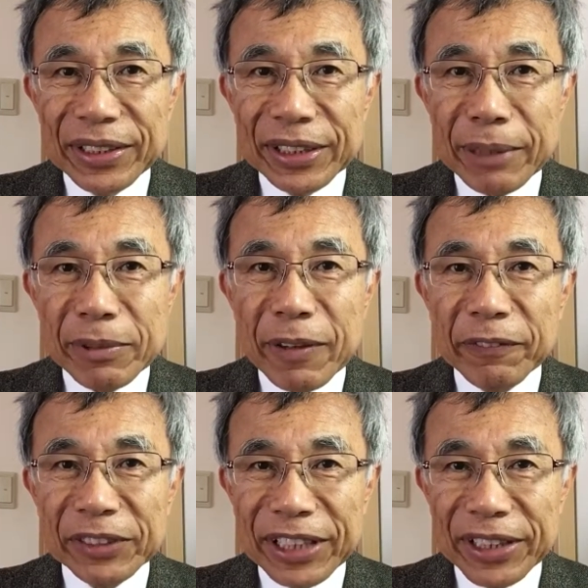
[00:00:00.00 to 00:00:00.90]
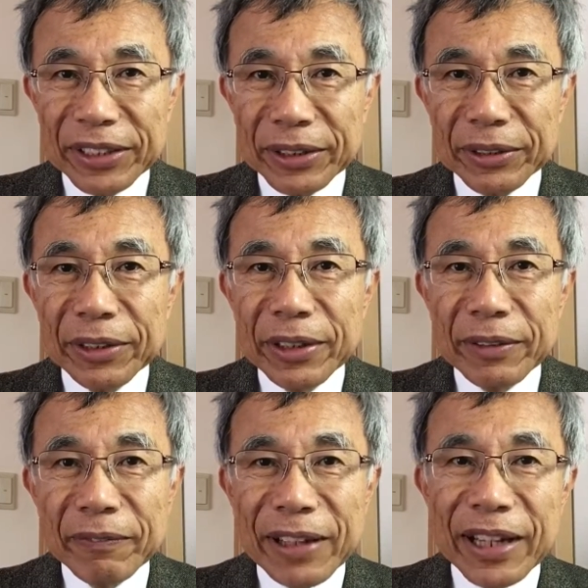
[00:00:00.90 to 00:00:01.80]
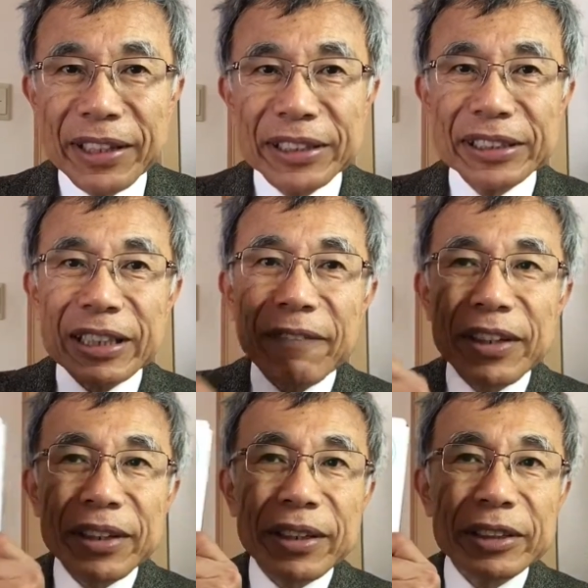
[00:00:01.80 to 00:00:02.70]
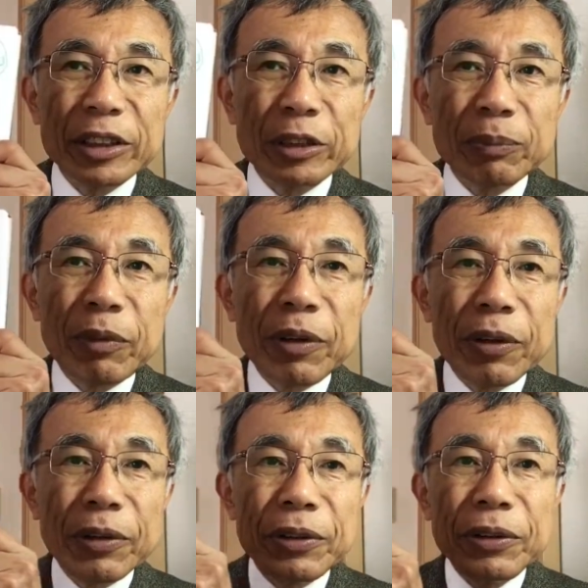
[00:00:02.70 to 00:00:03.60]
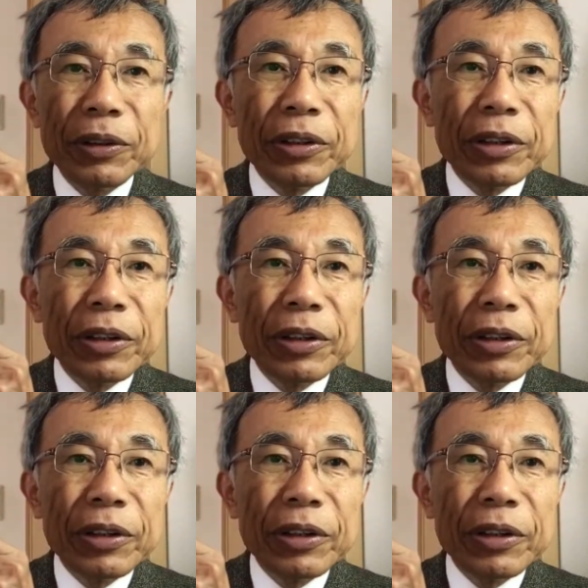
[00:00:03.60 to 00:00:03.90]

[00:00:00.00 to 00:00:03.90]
can be obtained by surveying a small